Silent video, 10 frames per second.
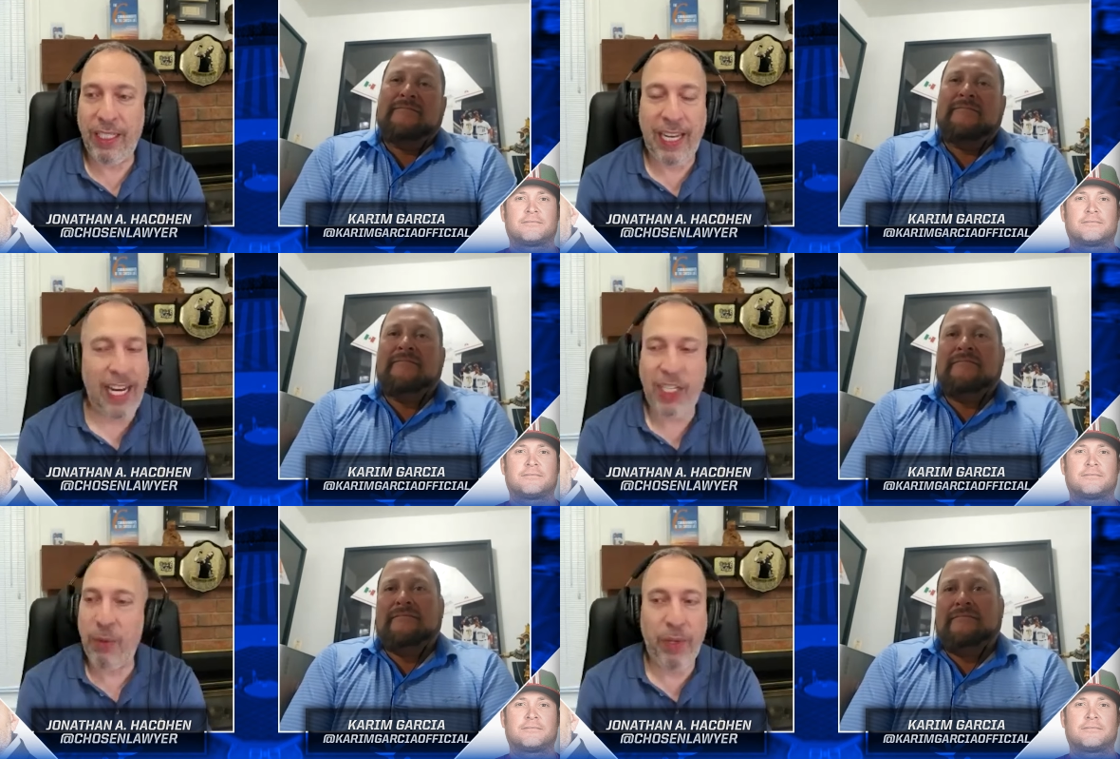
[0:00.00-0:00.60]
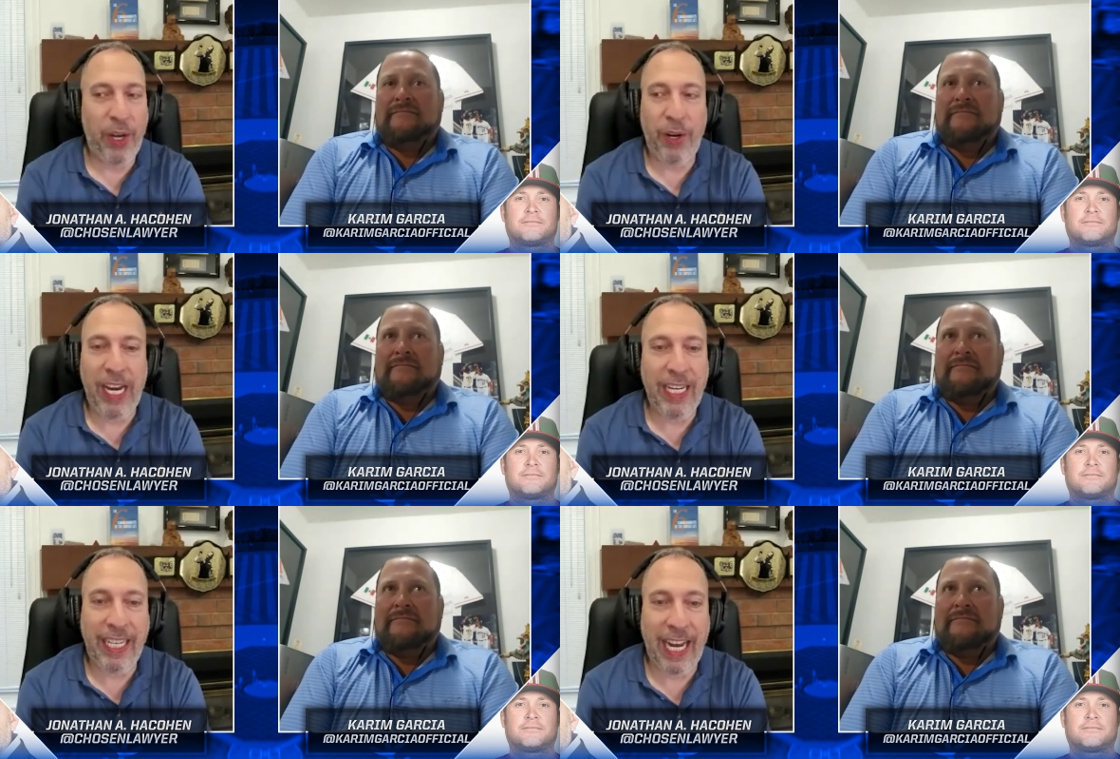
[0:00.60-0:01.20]
Speaker 1: is catching without
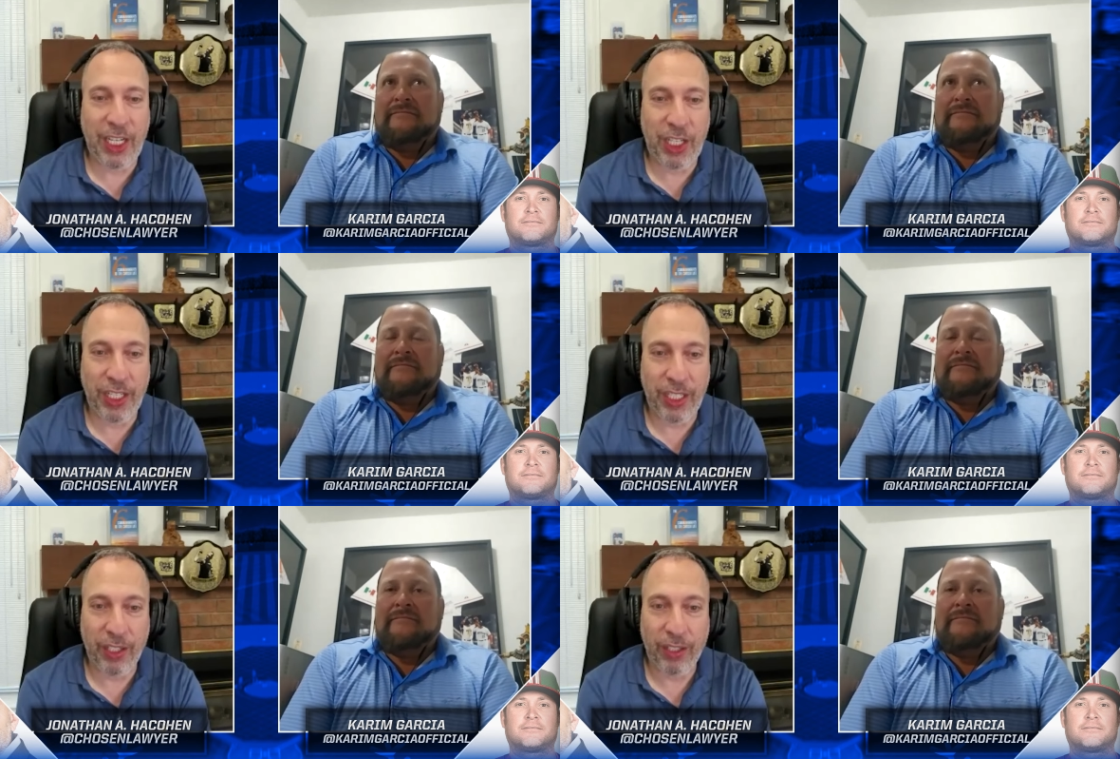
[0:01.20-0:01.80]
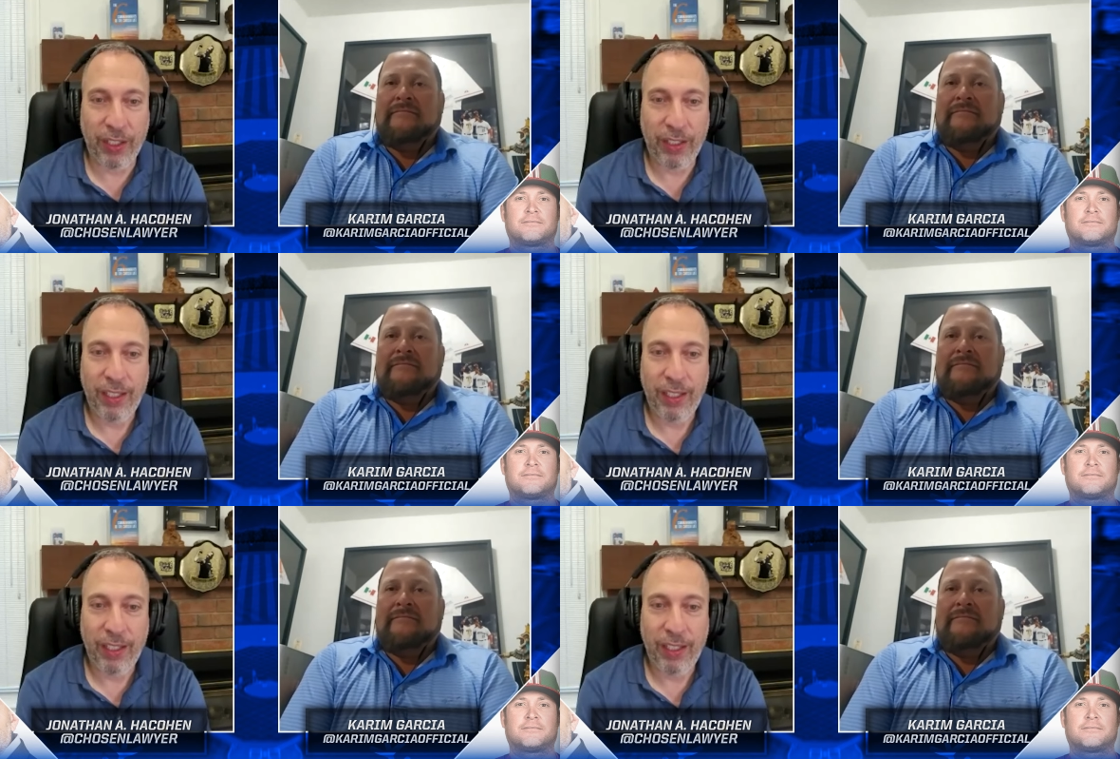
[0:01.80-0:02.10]
any catching gear.